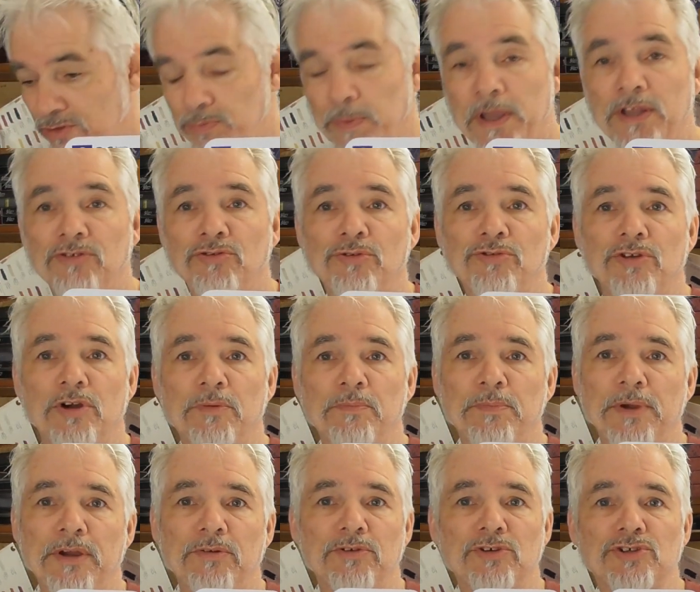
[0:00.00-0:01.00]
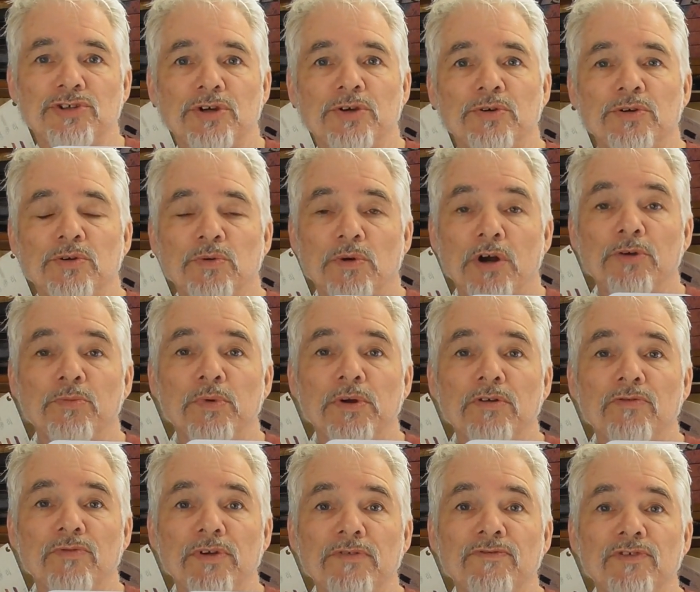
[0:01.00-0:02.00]
pencils that I'm about to show you I will
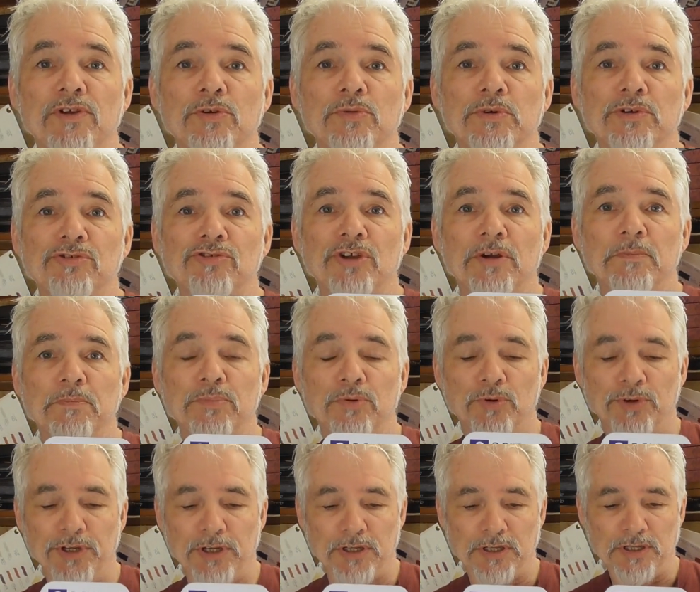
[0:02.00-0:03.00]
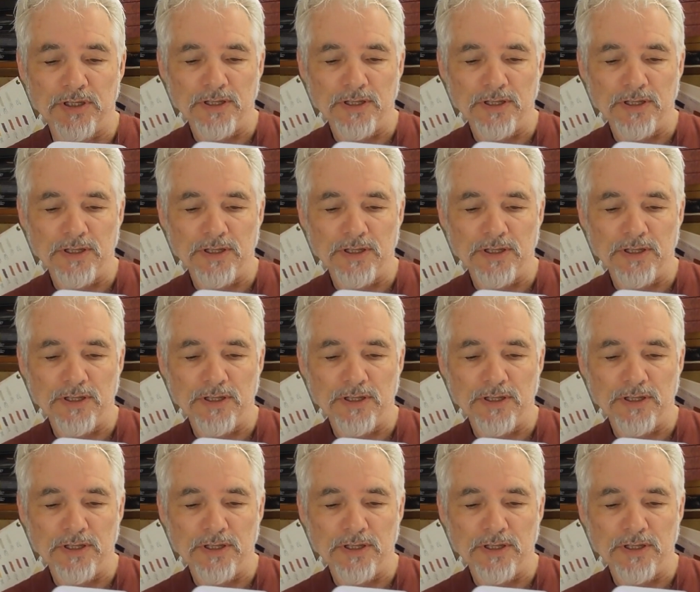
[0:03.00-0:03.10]
review at some point,